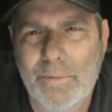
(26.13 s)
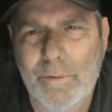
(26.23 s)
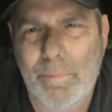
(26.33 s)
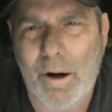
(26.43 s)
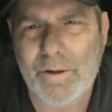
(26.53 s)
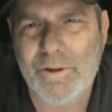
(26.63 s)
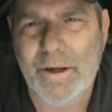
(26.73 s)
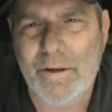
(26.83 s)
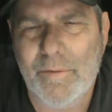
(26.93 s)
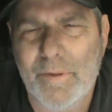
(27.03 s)
parts
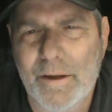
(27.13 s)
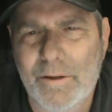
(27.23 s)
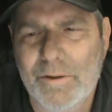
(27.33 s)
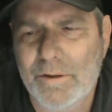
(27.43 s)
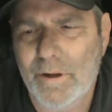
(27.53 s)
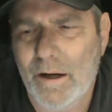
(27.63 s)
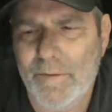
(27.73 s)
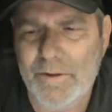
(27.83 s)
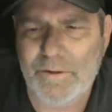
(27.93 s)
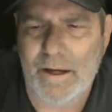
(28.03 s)
end of things
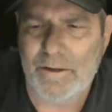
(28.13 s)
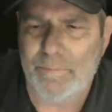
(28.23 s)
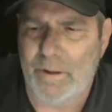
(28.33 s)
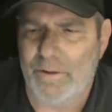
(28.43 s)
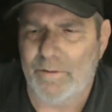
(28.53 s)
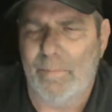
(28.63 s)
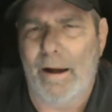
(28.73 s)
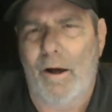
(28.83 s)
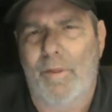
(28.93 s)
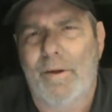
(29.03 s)
these days because of my
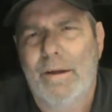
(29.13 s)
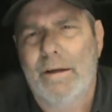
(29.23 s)
health.